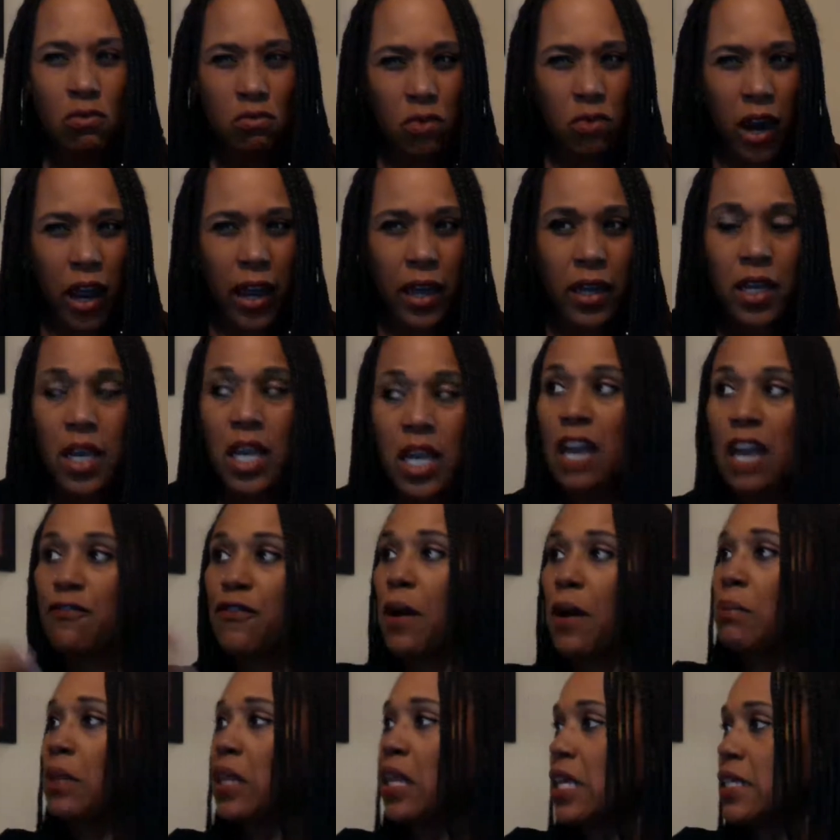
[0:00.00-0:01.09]
right? If
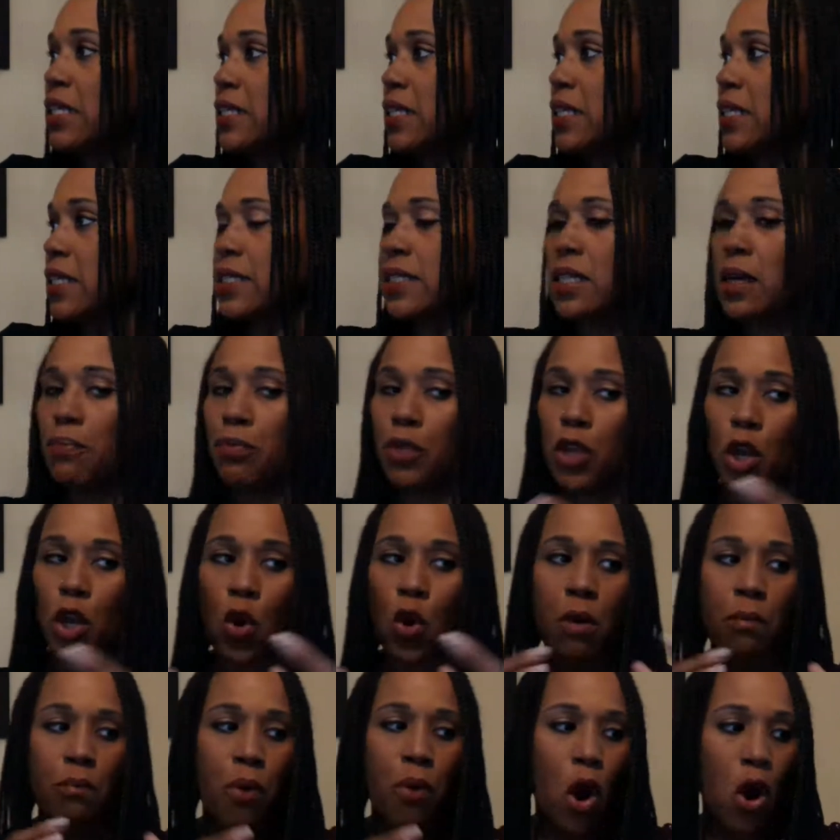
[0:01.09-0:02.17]
I'm listening to something
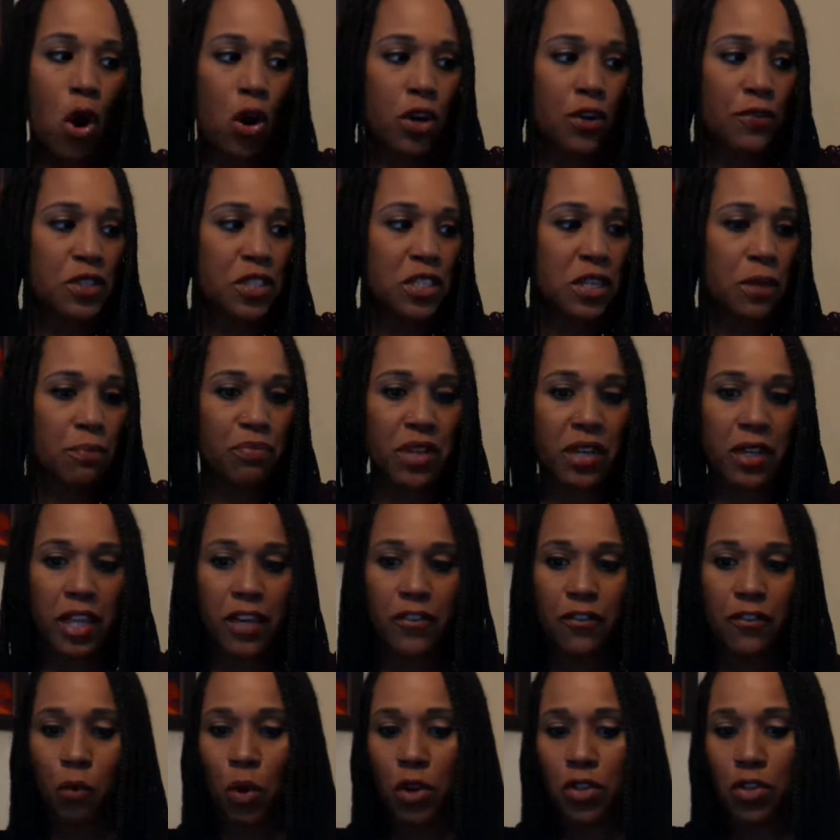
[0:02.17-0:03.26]
or I'm part of something,
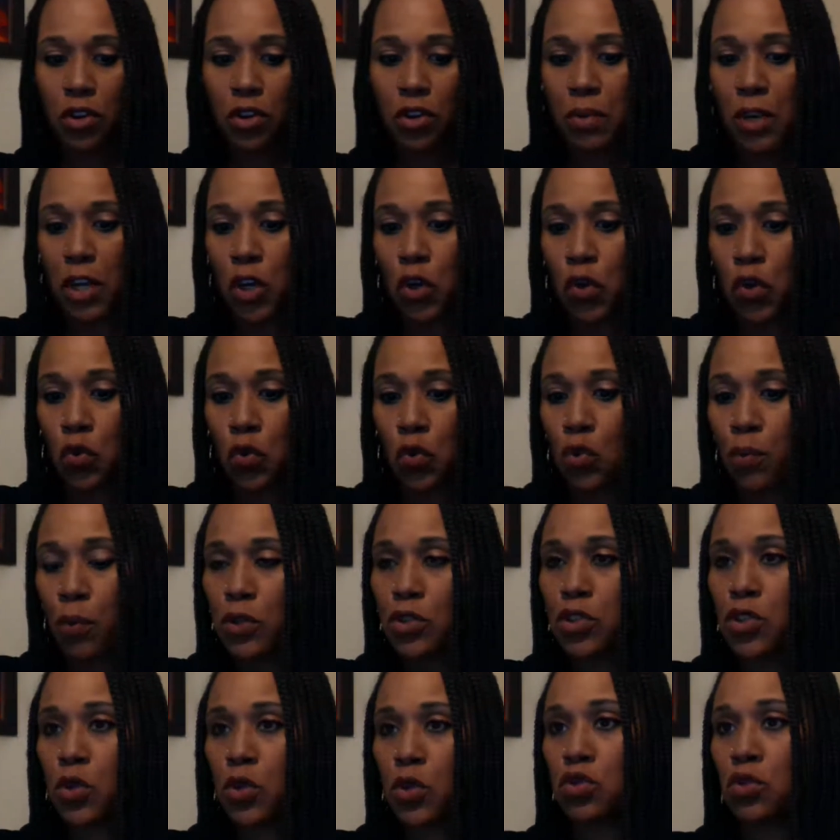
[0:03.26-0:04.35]
that whether it be a group
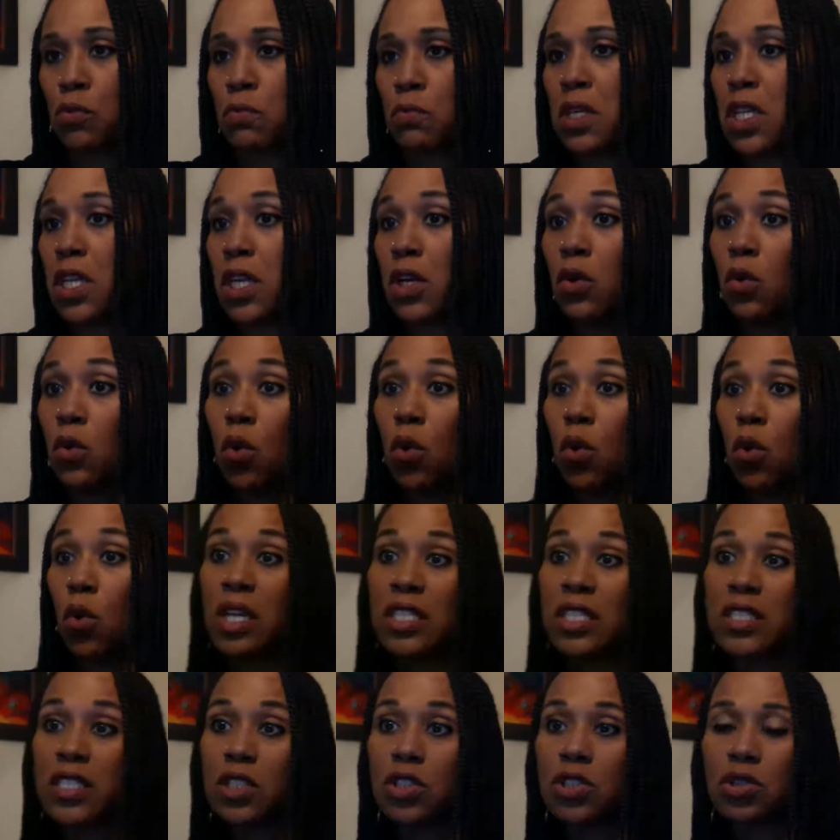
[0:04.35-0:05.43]
on social media or I'm
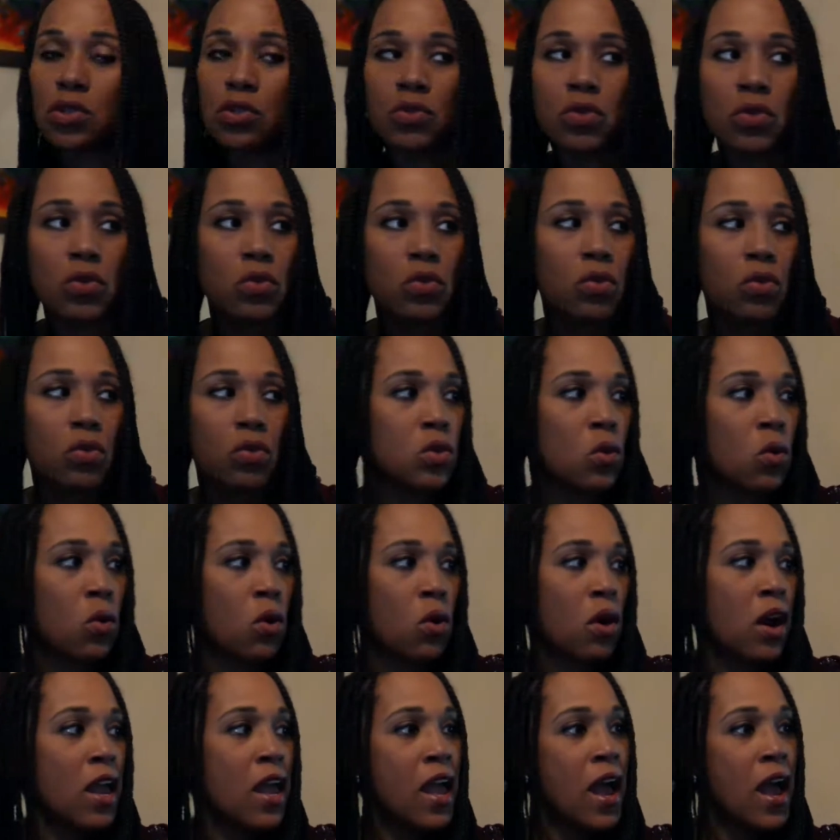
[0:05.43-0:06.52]
listening to the news
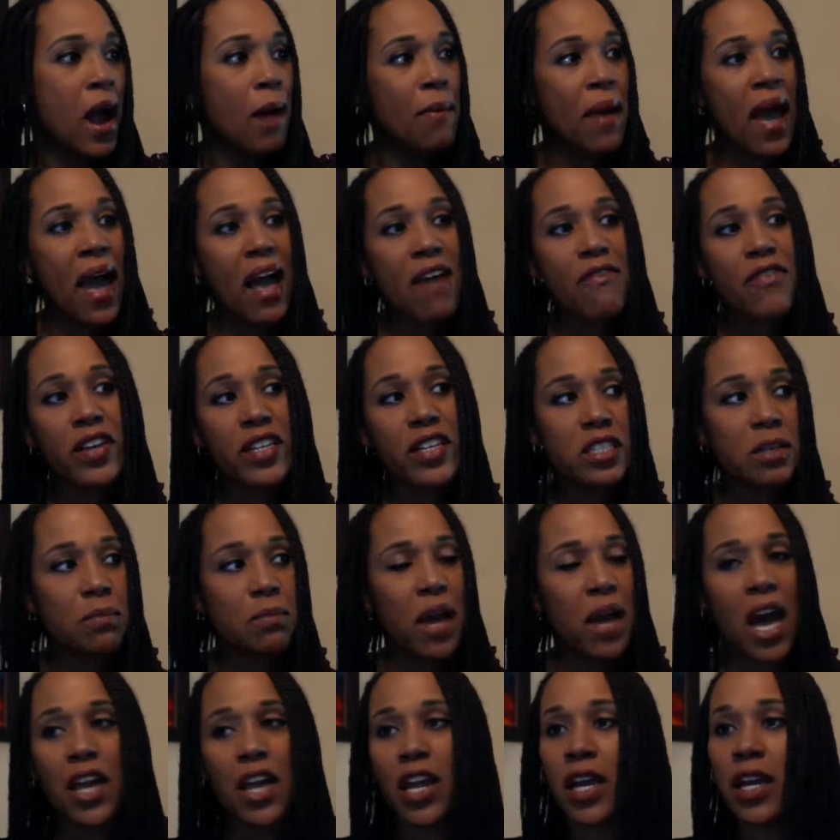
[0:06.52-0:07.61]
or I'm having
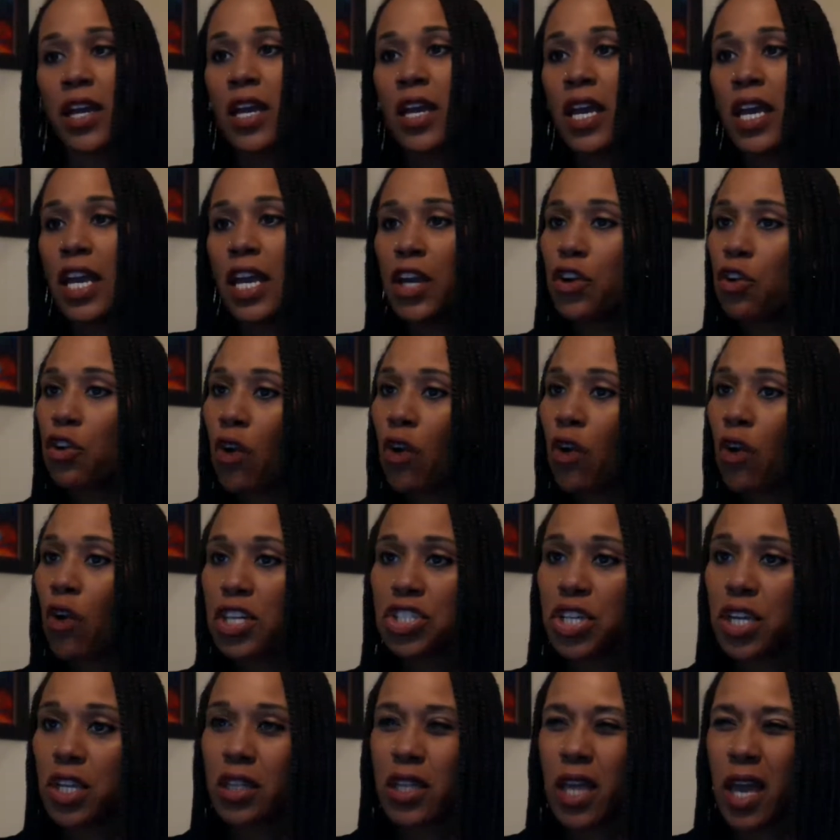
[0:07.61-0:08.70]
some kind of
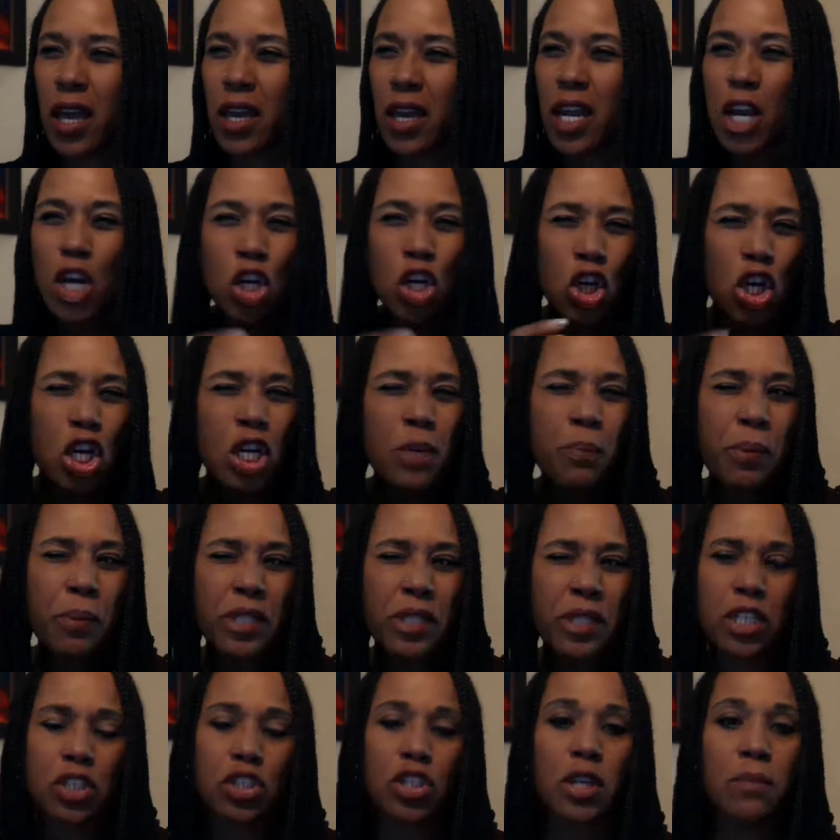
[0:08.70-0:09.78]
interaction that could
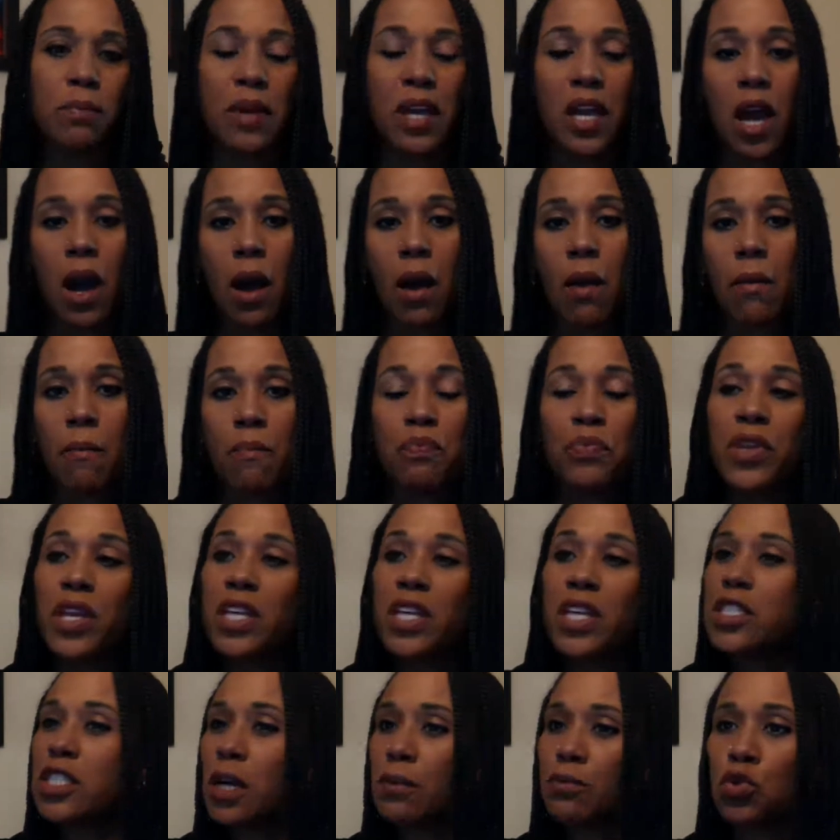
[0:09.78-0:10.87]
potentially become
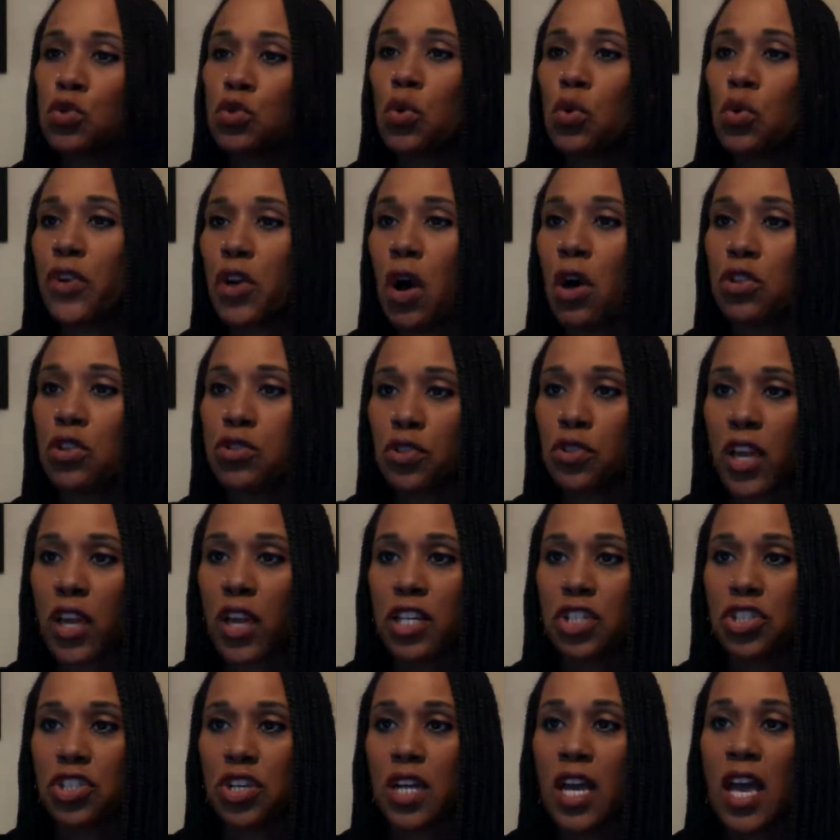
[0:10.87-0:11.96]
some sort of an
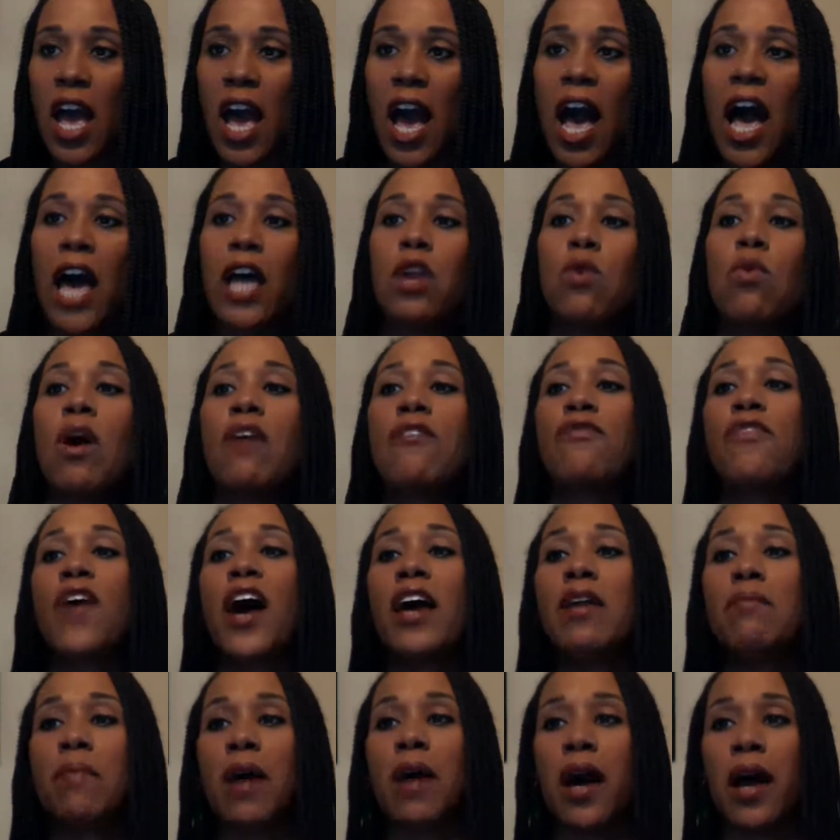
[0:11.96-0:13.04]
altercation, how do I
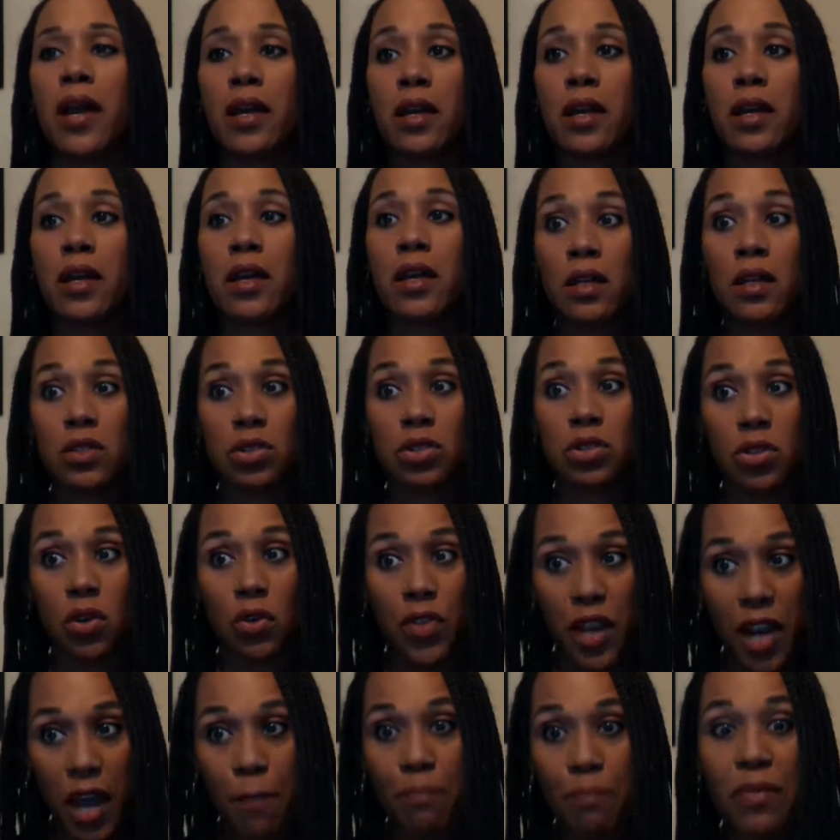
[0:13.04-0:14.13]
find so
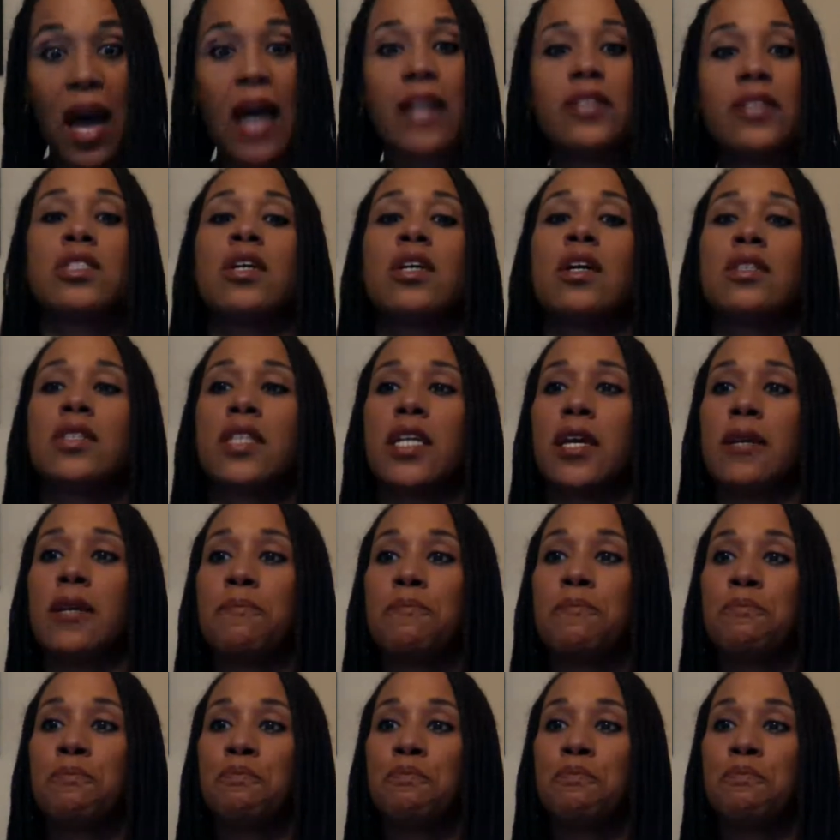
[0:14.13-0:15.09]
that I'm not sucked in,